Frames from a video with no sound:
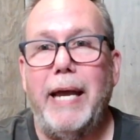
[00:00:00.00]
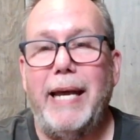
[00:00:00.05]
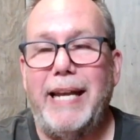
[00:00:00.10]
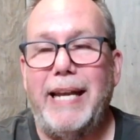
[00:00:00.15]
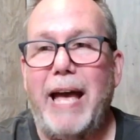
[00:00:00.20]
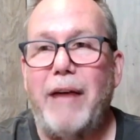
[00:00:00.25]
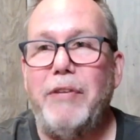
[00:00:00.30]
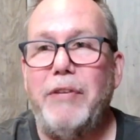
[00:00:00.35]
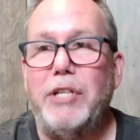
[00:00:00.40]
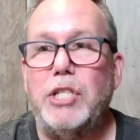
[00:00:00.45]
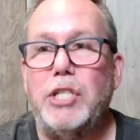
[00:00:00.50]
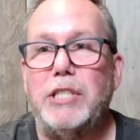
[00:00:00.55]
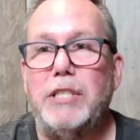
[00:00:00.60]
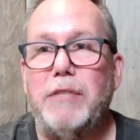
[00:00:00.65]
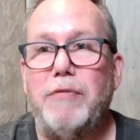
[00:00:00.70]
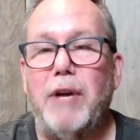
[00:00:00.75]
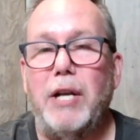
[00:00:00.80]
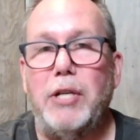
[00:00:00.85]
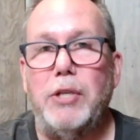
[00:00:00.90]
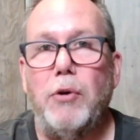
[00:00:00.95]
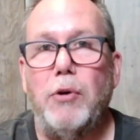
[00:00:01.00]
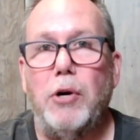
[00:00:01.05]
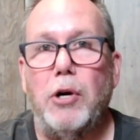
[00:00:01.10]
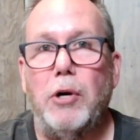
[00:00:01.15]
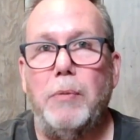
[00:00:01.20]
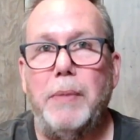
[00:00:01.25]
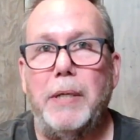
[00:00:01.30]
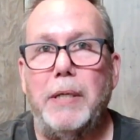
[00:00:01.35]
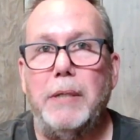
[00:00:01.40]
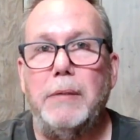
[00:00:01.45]
And having just the front door
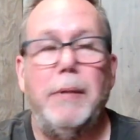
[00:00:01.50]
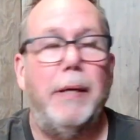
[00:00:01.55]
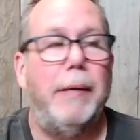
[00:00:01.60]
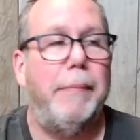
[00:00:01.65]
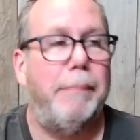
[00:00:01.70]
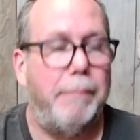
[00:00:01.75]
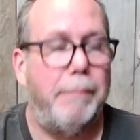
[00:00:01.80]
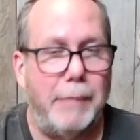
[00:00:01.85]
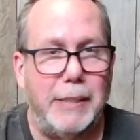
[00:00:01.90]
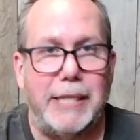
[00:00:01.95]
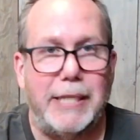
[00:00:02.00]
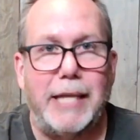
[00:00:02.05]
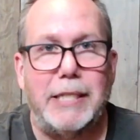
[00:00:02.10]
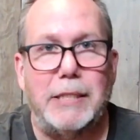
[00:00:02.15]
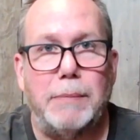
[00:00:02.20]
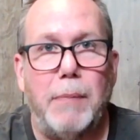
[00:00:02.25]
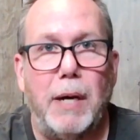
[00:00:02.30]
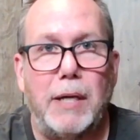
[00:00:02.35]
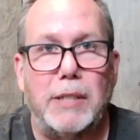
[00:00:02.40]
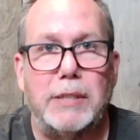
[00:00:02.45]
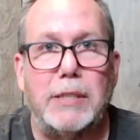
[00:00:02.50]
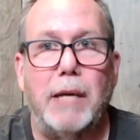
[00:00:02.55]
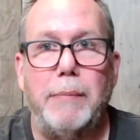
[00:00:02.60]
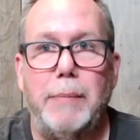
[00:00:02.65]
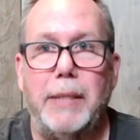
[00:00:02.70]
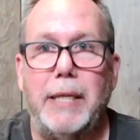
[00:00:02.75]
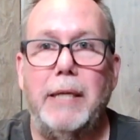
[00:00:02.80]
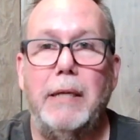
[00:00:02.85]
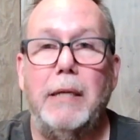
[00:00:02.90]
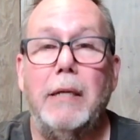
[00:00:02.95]
open, besides bugs
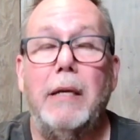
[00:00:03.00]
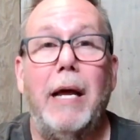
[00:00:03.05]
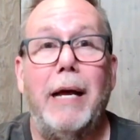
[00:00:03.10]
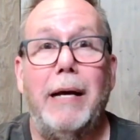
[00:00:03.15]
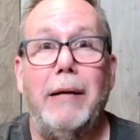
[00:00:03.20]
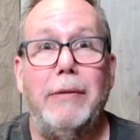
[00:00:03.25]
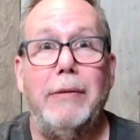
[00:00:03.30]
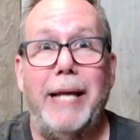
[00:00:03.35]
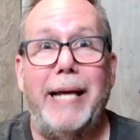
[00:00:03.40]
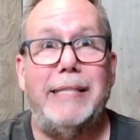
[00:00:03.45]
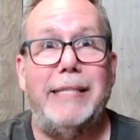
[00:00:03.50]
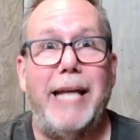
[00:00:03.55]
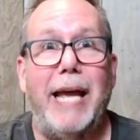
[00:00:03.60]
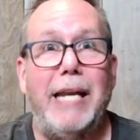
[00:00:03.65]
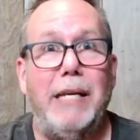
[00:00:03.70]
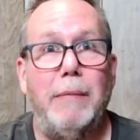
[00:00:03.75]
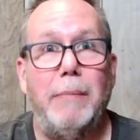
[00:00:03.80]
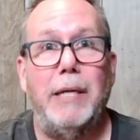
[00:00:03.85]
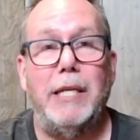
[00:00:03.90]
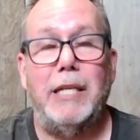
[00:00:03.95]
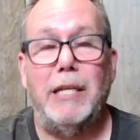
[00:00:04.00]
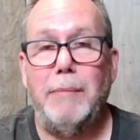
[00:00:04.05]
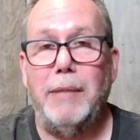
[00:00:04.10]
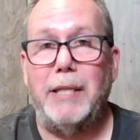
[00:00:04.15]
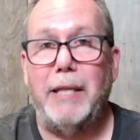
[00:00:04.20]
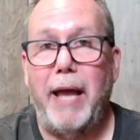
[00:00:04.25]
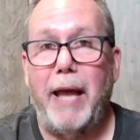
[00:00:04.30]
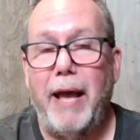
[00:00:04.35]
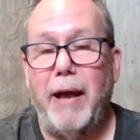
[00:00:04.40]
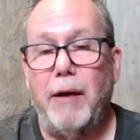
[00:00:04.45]
coming in, lets anybody come
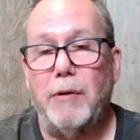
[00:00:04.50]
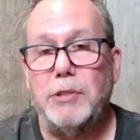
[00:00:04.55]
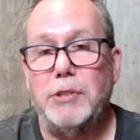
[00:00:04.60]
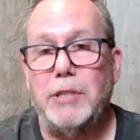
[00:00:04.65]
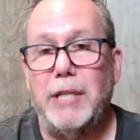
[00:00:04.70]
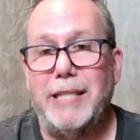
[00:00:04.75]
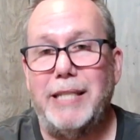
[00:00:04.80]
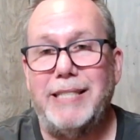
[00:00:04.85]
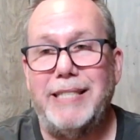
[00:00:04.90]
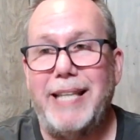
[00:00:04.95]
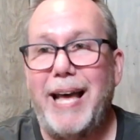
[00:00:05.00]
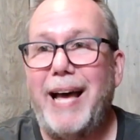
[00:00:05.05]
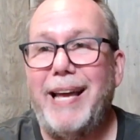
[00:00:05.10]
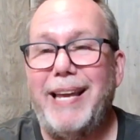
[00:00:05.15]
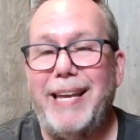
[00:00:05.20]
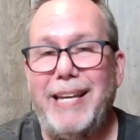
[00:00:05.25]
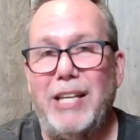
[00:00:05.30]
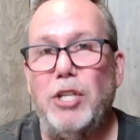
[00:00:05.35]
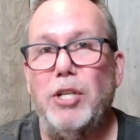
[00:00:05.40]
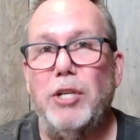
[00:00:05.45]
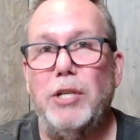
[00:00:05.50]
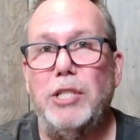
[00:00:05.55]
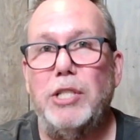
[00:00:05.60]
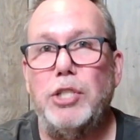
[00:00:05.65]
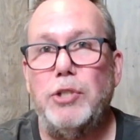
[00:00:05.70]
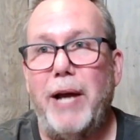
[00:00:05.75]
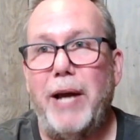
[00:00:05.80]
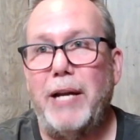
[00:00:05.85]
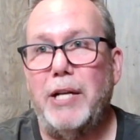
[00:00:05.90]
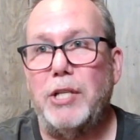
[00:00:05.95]
in the house. It's not a good
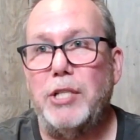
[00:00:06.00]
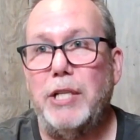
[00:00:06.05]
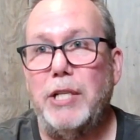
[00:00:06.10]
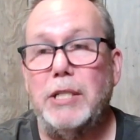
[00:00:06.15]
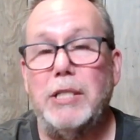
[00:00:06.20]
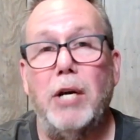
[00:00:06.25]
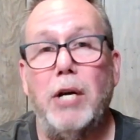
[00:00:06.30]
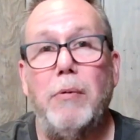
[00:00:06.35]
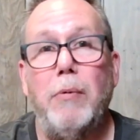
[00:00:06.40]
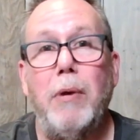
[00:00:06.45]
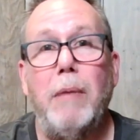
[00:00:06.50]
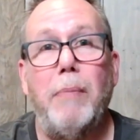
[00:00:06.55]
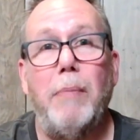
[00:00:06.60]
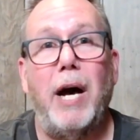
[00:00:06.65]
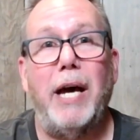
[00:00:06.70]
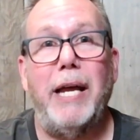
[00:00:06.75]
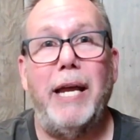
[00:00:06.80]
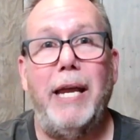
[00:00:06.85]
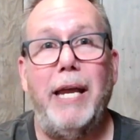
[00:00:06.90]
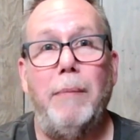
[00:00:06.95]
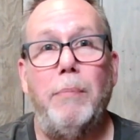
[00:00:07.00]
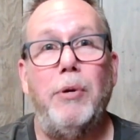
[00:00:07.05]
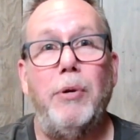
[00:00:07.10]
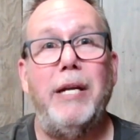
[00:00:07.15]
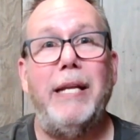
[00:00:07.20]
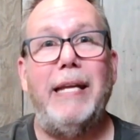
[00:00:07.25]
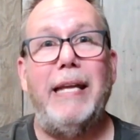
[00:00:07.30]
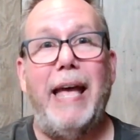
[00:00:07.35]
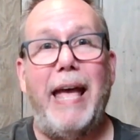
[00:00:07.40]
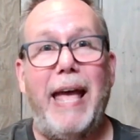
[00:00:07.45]
strategy. So we bought a
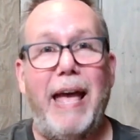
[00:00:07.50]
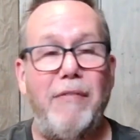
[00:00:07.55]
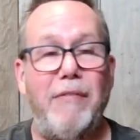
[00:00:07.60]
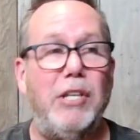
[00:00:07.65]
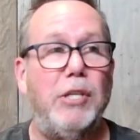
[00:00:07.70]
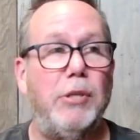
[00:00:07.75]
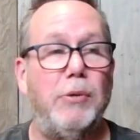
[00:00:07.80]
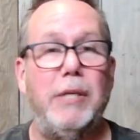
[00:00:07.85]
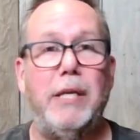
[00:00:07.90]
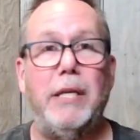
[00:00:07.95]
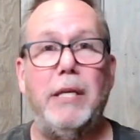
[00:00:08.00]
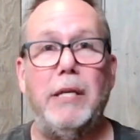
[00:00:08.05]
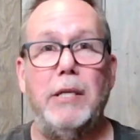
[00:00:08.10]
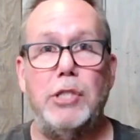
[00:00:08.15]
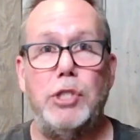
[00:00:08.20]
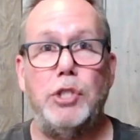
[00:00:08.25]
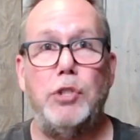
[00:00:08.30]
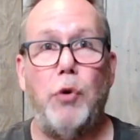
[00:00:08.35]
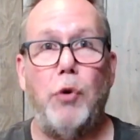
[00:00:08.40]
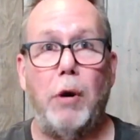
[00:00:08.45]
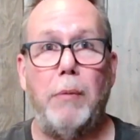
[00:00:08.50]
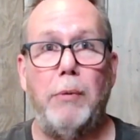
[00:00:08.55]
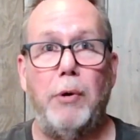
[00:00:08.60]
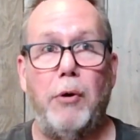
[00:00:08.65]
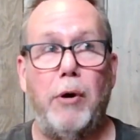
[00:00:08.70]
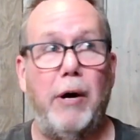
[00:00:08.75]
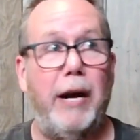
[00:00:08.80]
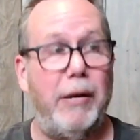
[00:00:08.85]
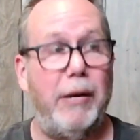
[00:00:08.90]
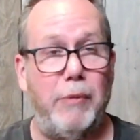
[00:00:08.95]
pretty heavy duty storm
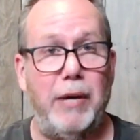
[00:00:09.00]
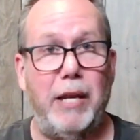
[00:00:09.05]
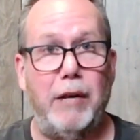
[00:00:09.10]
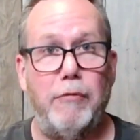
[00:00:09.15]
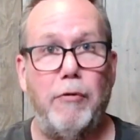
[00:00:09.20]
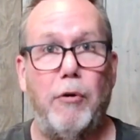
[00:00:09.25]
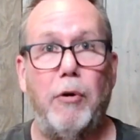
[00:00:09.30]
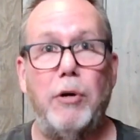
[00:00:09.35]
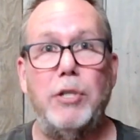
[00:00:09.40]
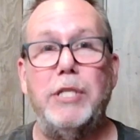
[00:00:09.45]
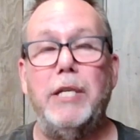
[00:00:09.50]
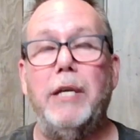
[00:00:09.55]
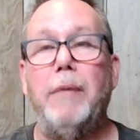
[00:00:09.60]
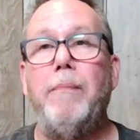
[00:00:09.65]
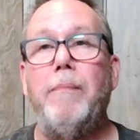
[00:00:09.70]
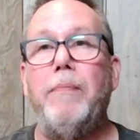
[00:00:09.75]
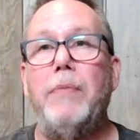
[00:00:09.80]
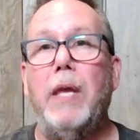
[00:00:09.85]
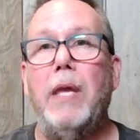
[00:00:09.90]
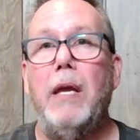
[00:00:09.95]
door and reinforced it.